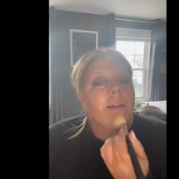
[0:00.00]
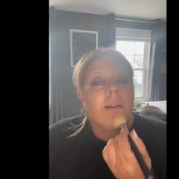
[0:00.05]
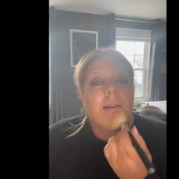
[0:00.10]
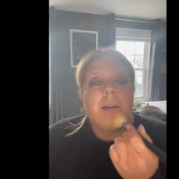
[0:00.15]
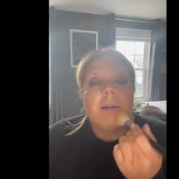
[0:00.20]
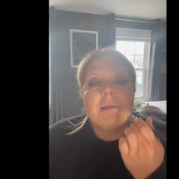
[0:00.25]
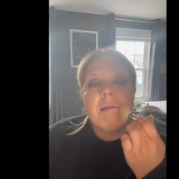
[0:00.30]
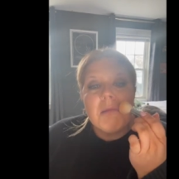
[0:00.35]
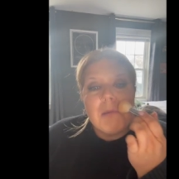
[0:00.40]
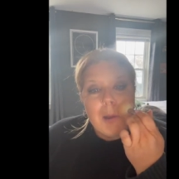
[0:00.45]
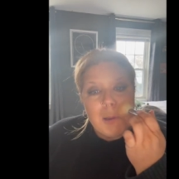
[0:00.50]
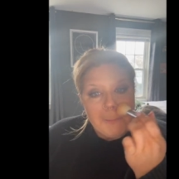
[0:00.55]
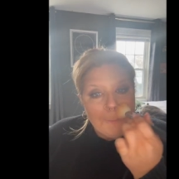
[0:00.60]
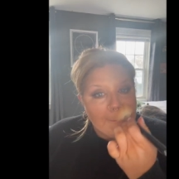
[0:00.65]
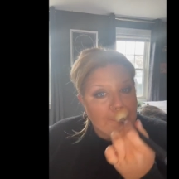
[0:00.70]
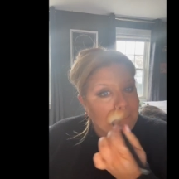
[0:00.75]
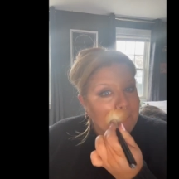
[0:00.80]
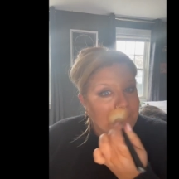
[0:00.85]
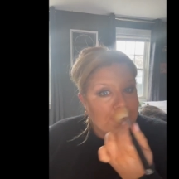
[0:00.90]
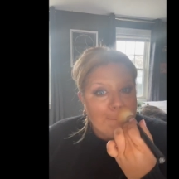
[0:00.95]
and um
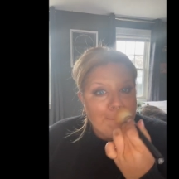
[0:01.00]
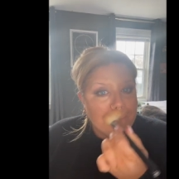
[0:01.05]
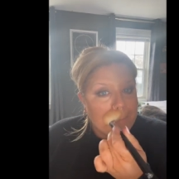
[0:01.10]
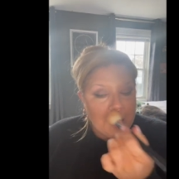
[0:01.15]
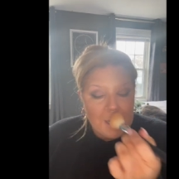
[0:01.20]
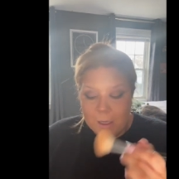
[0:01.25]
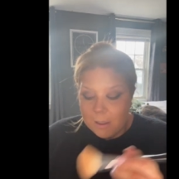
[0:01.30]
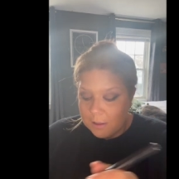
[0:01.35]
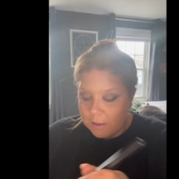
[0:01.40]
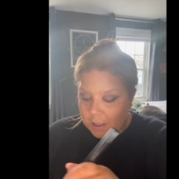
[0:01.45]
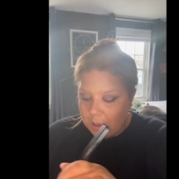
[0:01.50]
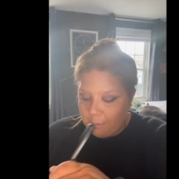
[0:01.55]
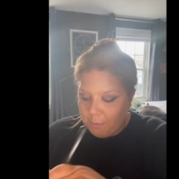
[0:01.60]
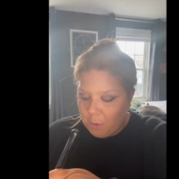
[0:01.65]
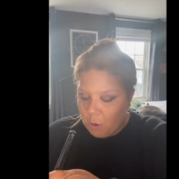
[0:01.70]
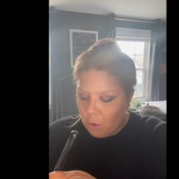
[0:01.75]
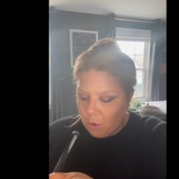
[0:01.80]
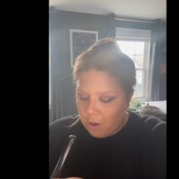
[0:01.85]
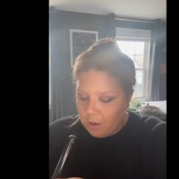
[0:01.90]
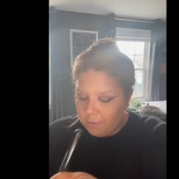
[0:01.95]
my ass gonna
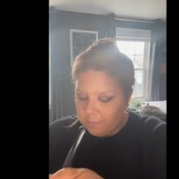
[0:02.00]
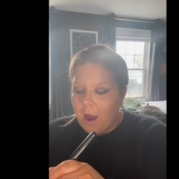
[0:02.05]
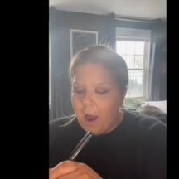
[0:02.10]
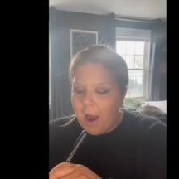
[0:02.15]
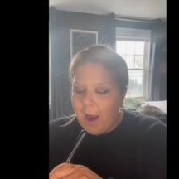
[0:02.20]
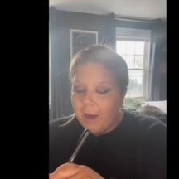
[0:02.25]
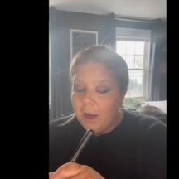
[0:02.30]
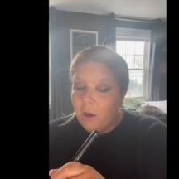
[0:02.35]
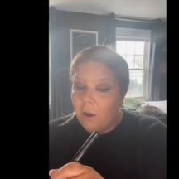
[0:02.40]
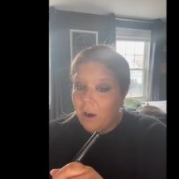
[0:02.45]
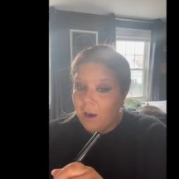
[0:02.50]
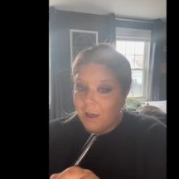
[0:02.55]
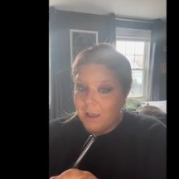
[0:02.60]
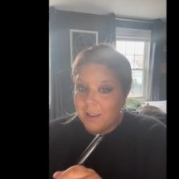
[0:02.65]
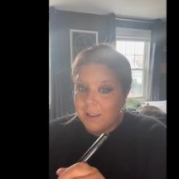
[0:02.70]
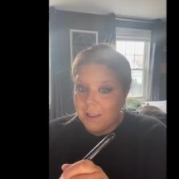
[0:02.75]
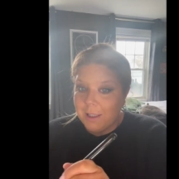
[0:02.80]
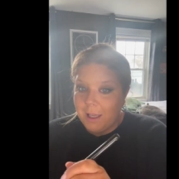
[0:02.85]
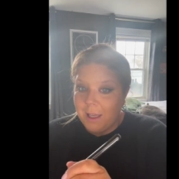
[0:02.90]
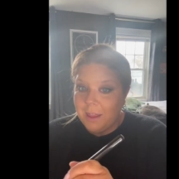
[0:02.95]
pour. I
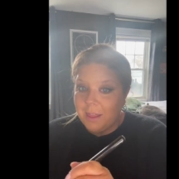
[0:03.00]
honestly